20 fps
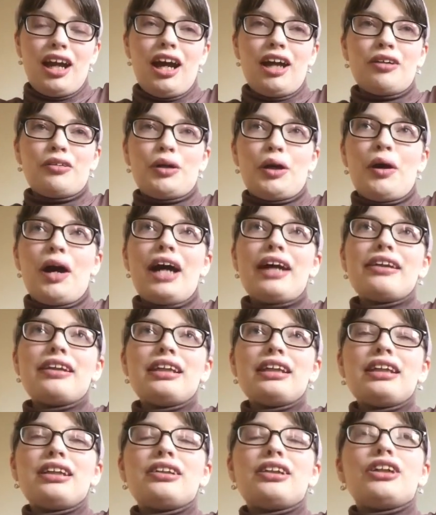I don't know. I
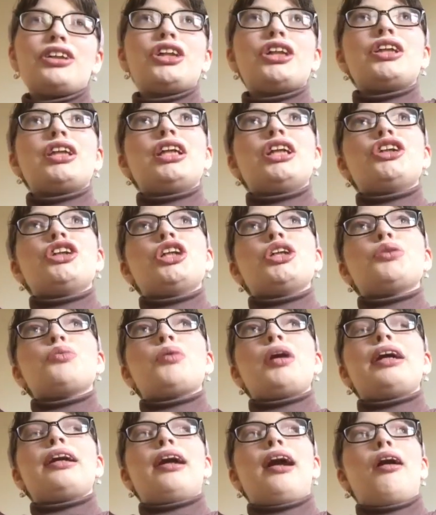think, I think
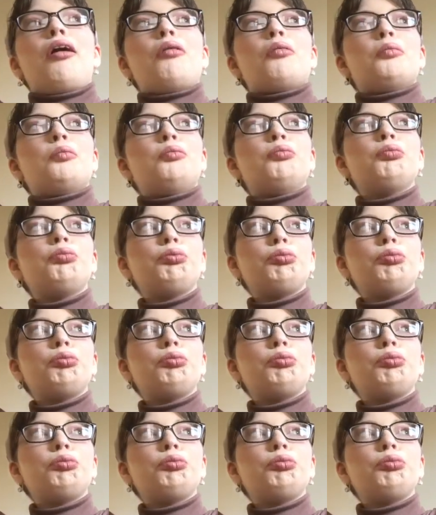just right now,